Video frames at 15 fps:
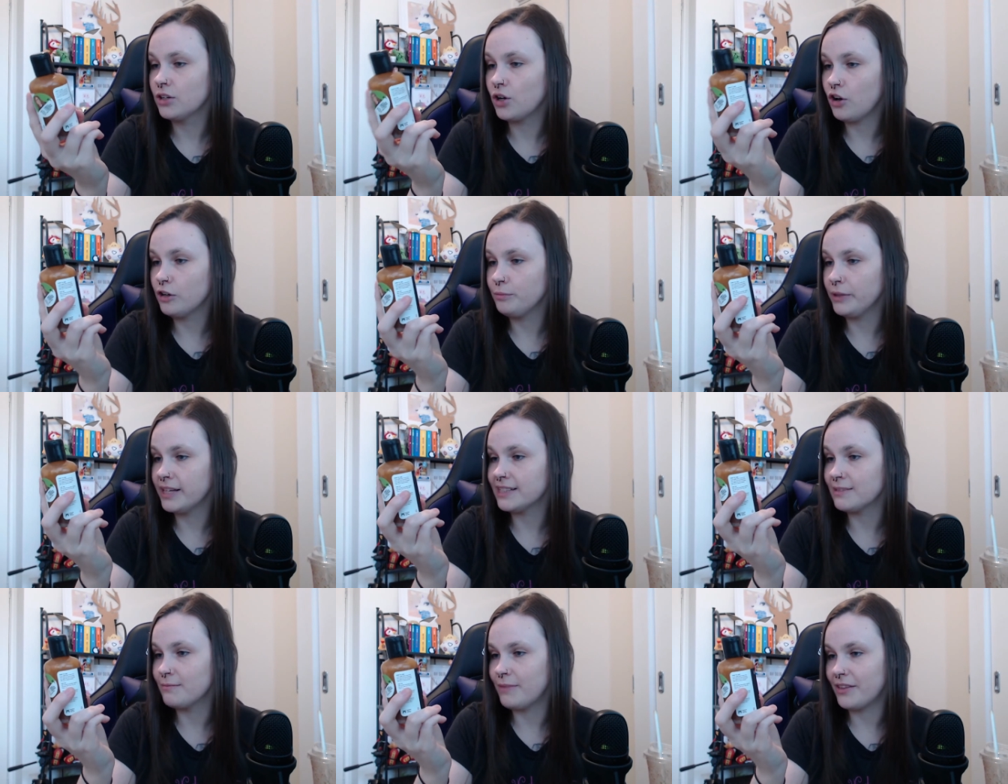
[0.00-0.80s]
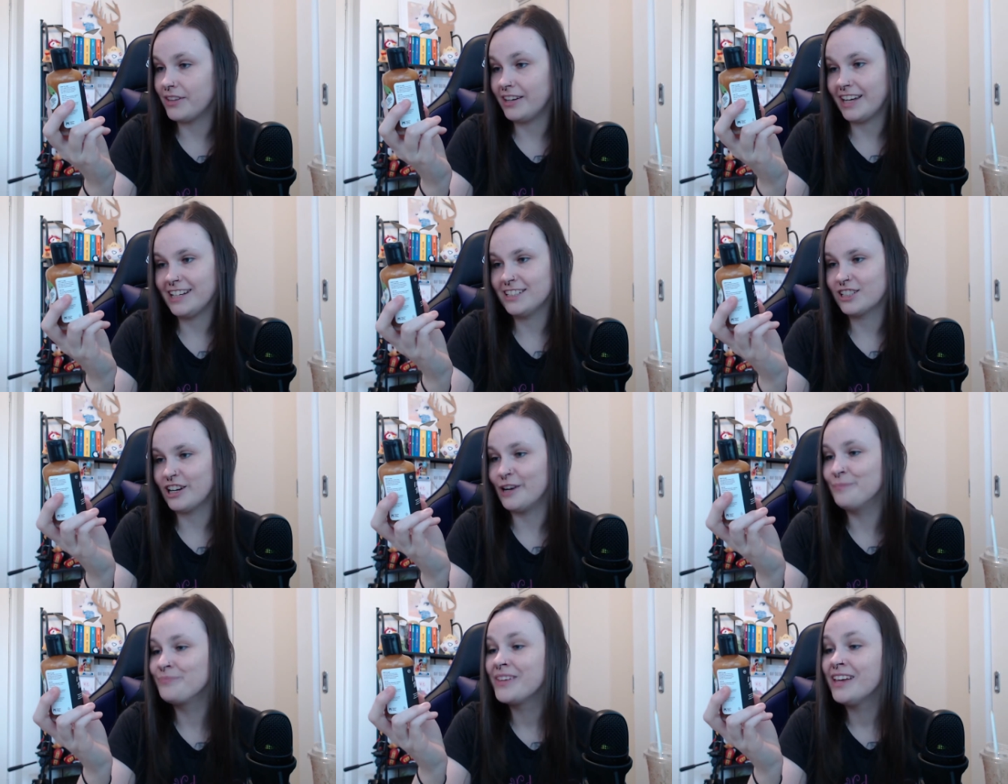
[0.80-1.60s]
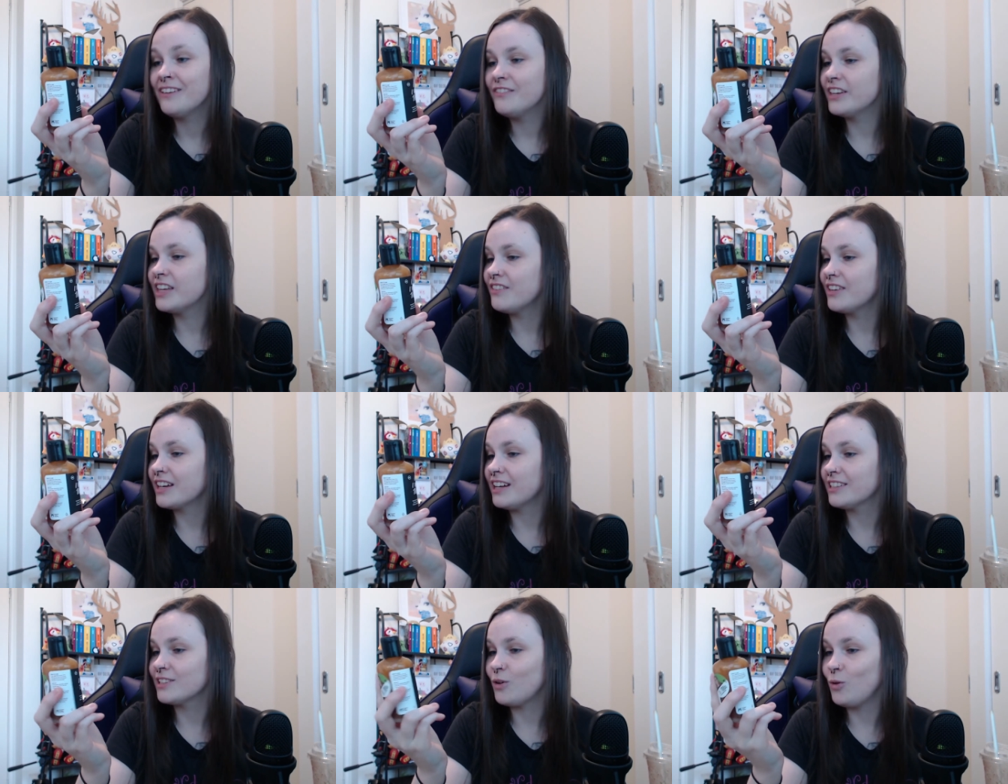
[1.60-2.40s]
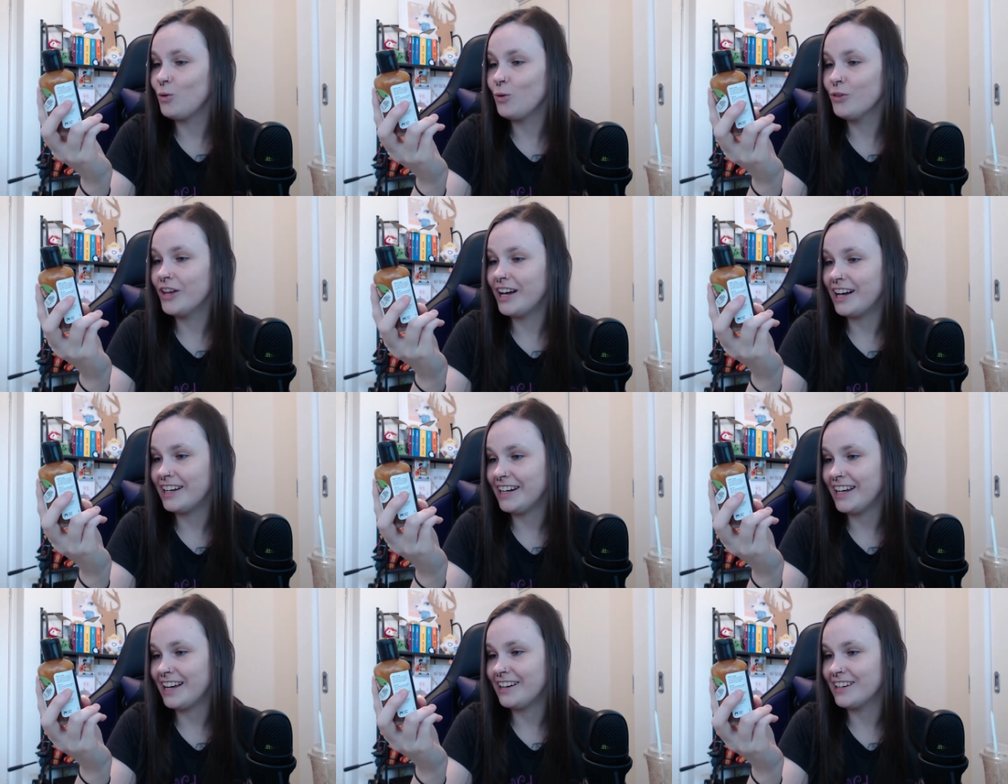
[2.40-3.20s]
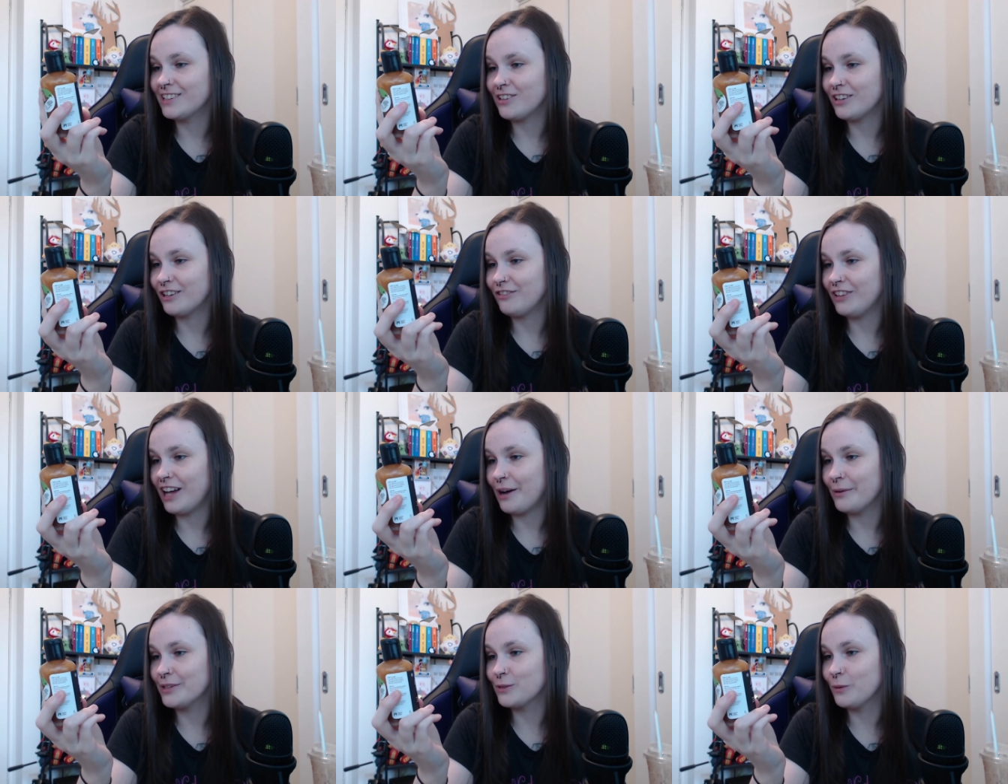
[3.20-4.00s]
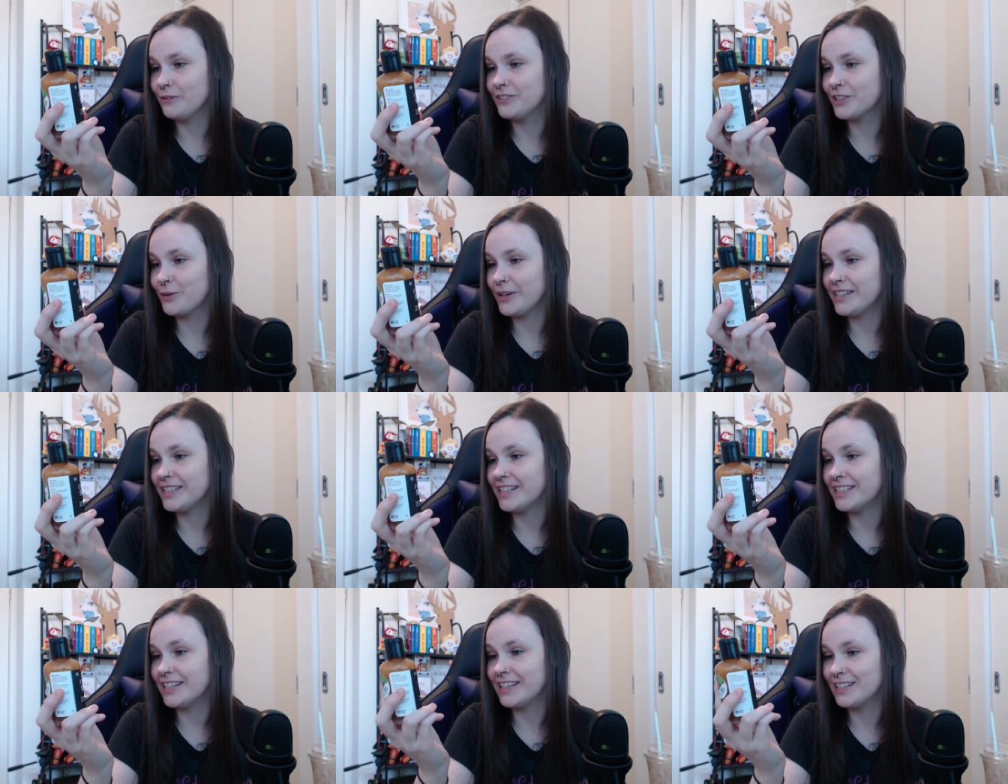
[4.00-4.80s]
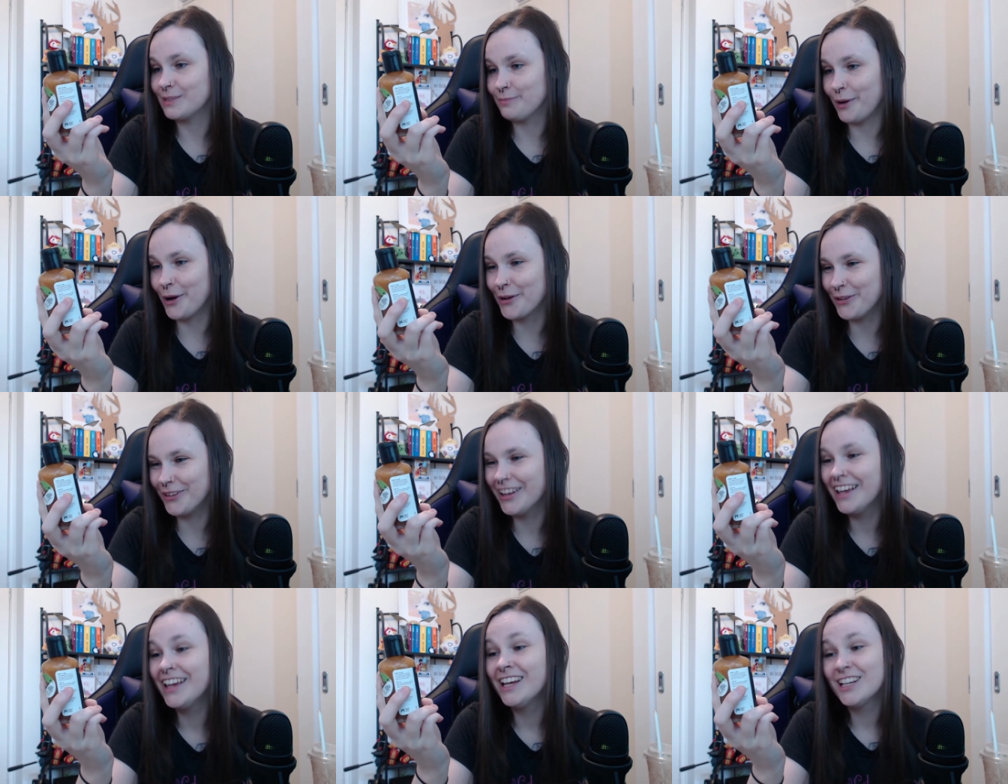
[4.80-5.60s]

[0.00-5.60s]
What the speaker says: "God bless Mother Nature for giving us all the honey and exotic flowers we've squeezed into this bottle.